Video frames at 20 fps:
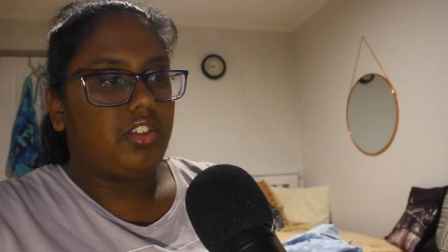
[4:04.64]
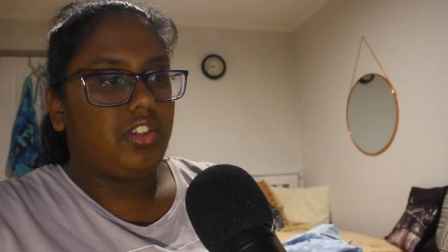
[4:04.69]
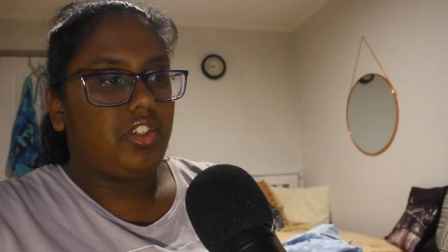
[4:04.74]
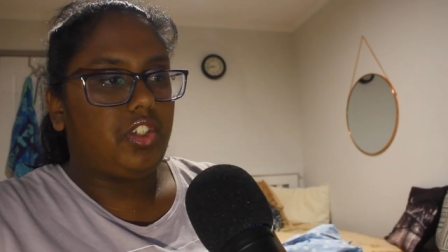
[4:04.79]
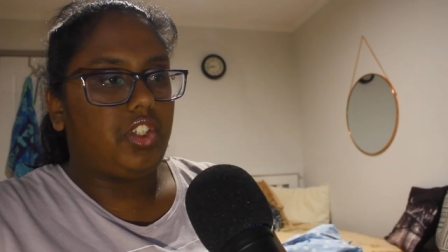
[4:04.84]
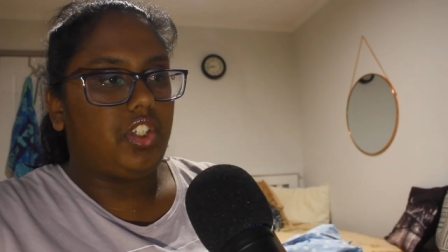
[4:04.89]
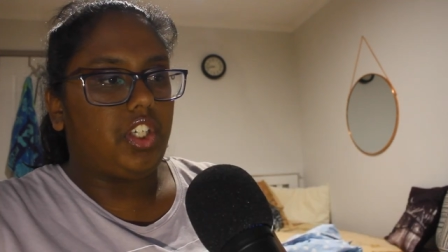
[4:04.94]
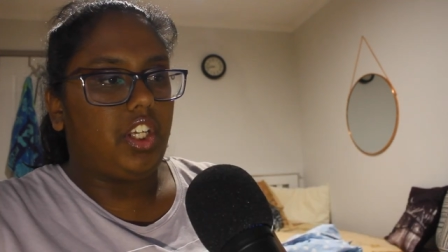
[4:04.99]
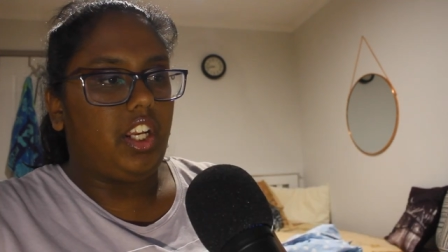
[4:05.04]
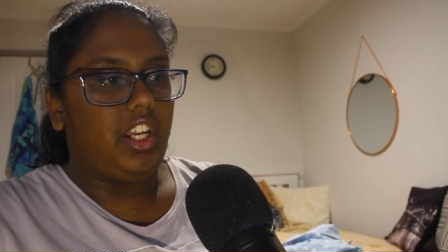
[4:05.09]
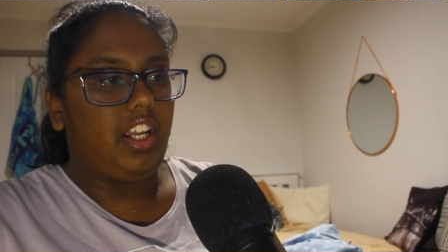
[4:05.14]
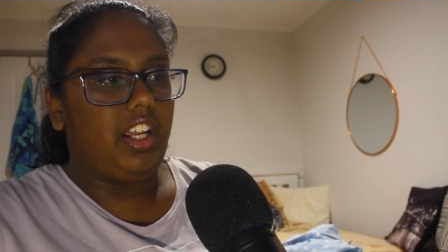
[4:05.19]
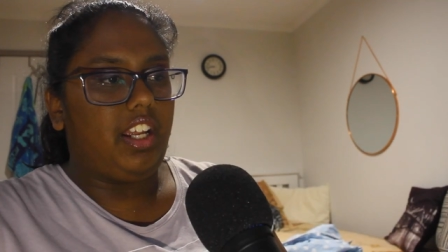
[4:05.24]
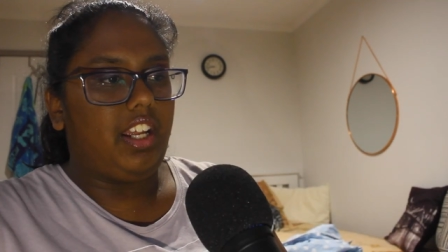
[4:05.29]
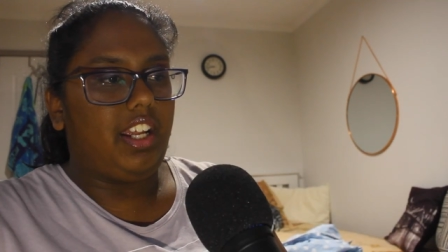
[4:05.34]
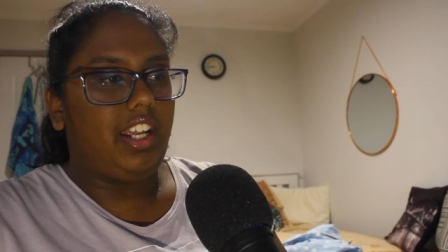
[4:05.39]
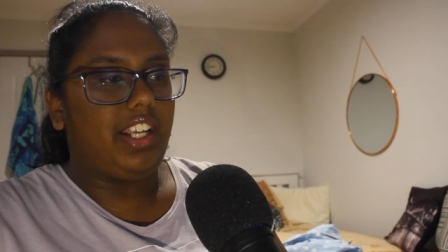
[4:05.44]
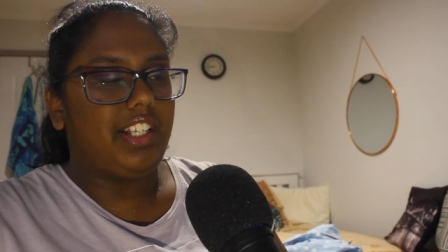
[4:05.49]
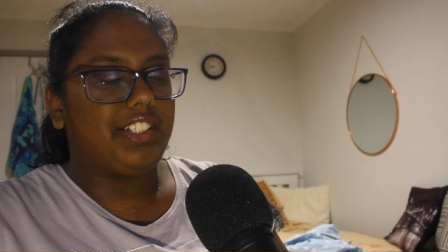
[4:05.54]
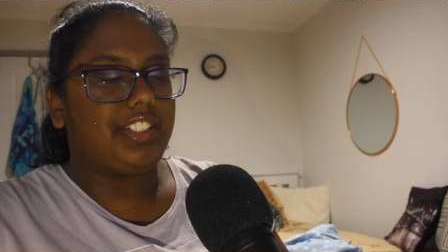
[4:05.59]

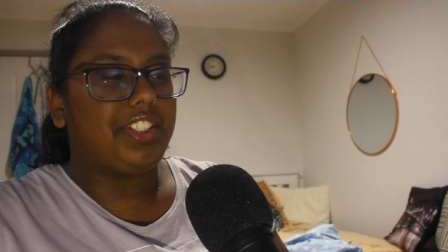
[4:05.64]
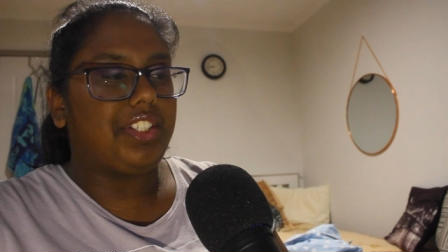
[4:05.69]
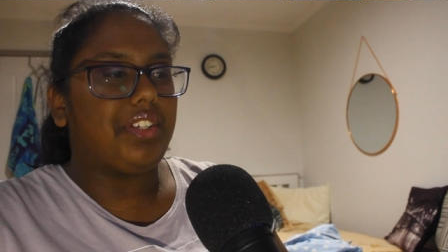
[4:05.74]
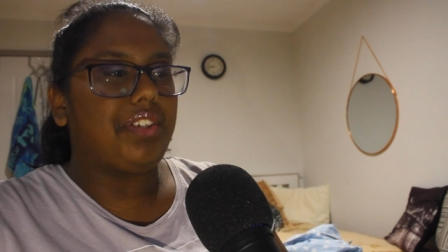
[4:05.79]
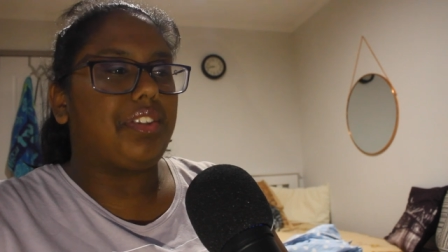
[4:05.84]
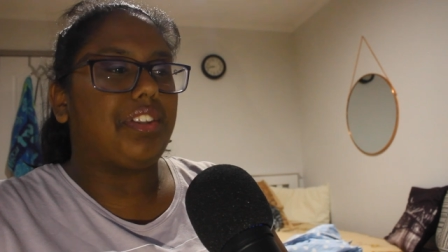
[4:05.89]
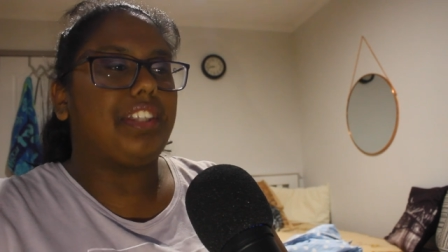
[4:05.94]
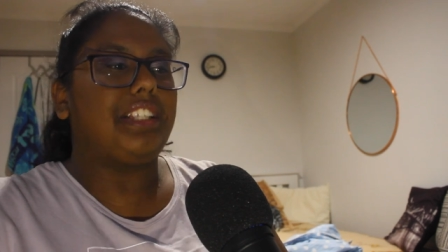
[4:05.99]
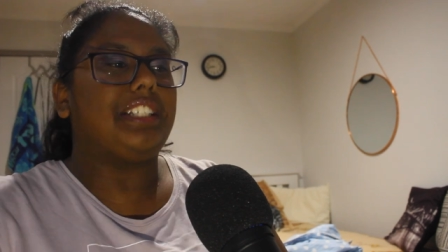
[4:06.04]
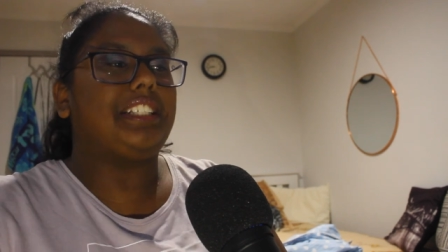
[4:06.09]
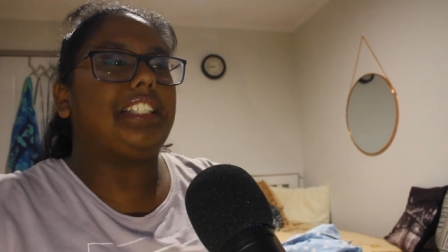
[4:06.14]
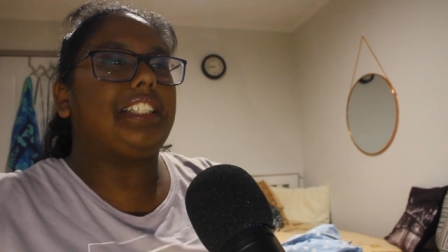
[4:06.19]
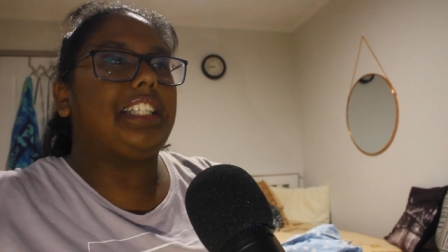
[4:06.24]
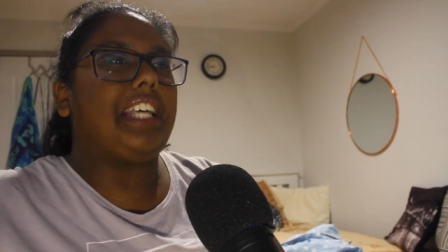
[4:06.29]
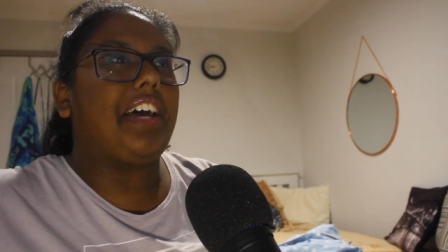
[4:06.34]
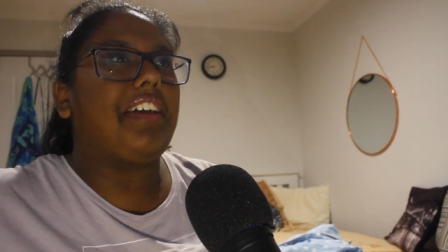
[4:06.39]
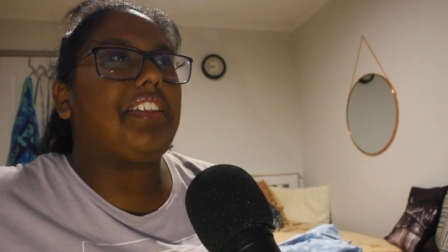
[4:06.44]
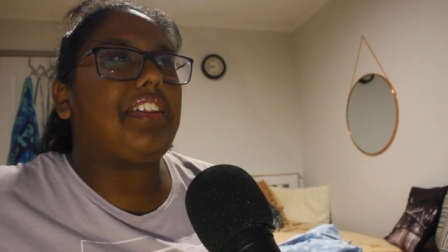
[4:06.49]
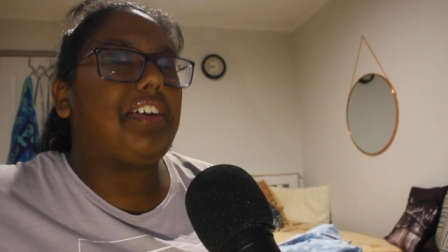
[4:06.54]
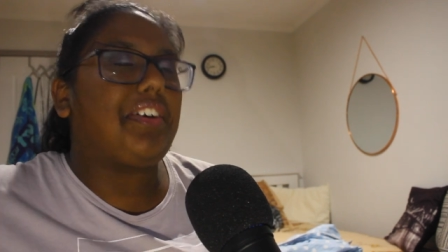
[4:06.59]
Shit, so this is
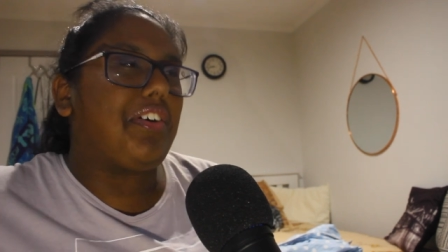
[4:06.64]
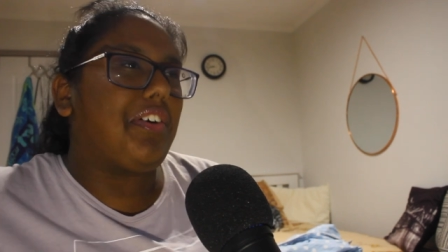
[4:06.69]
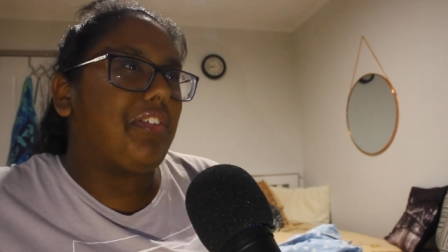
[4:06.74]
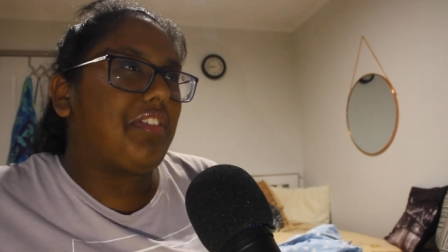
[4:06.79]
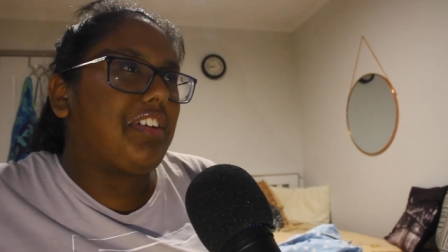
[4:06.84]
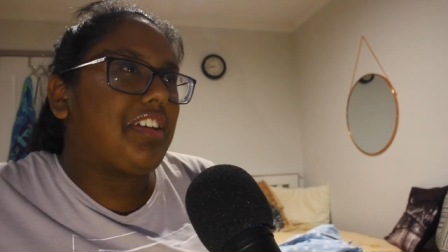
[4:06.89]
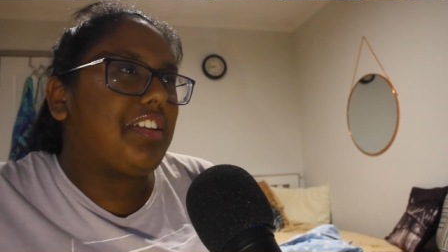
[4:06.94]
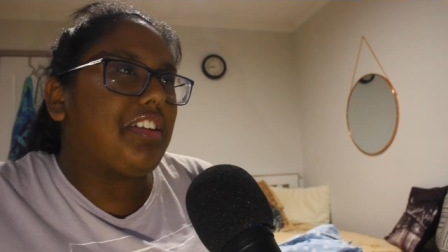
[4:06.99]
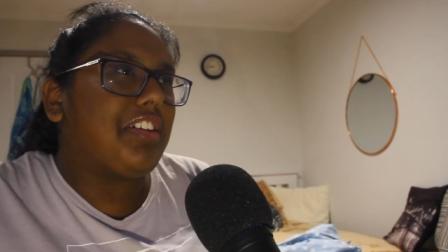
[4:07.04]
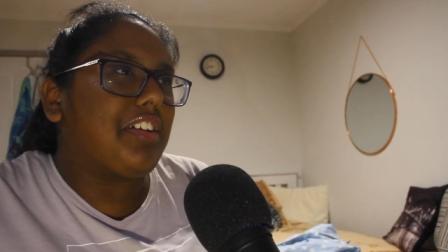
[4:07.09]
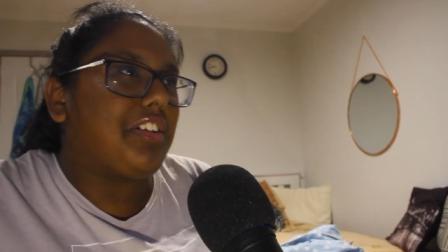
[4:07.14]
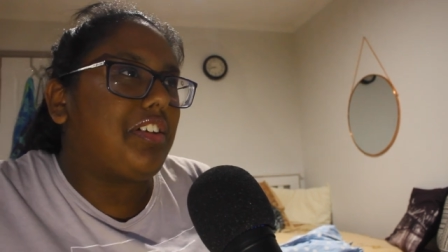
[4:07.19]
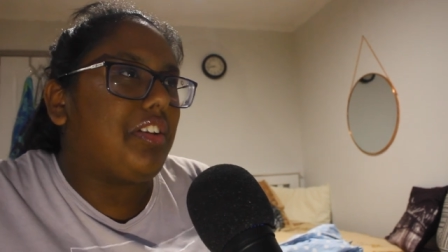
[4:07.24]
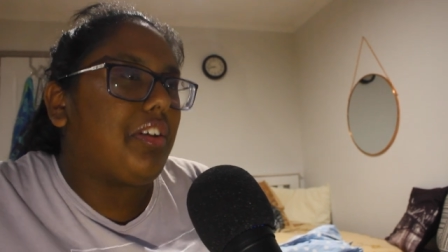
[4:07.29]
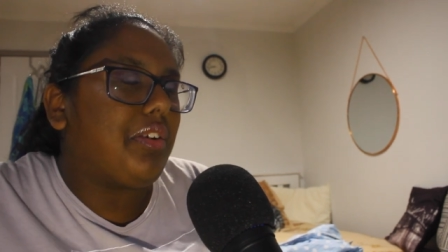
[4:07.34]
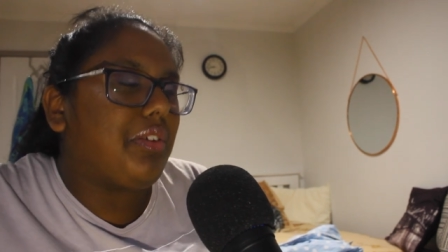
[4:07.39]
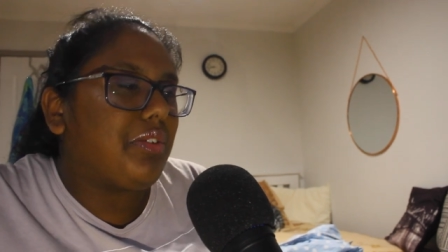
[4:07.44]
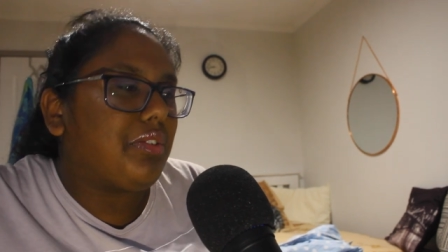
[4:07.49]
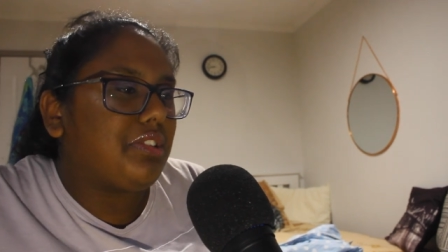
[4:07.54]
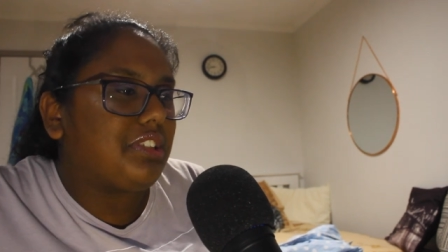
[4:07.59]
how they got rid of the
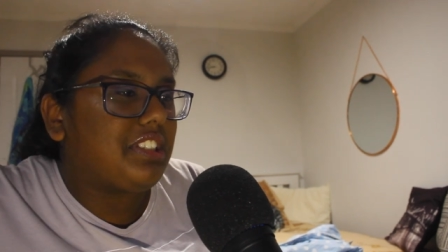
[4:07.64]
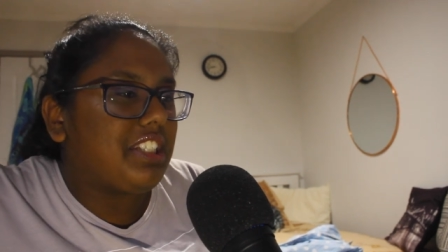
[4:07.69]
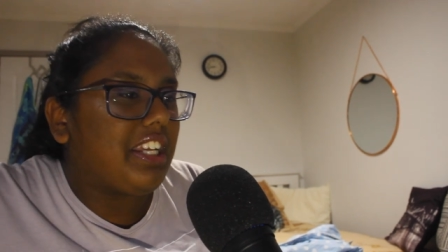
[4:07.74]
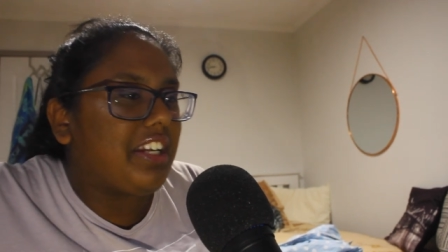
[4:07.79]
clones.